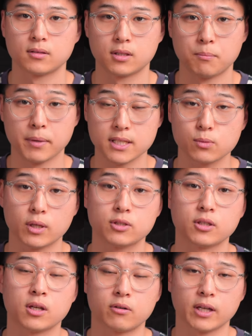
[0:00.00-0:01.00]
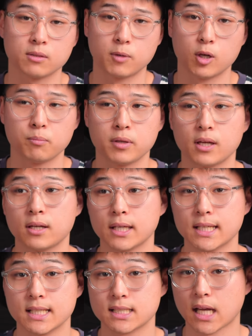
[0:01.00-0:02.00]
The best way to correct myopia
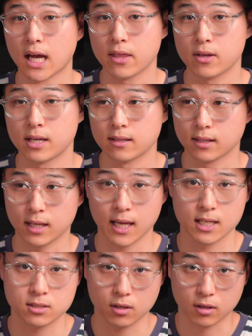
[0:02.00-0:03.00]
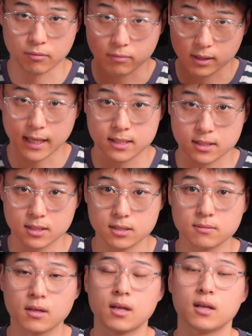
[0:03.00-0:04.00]
is either in the case of glasses,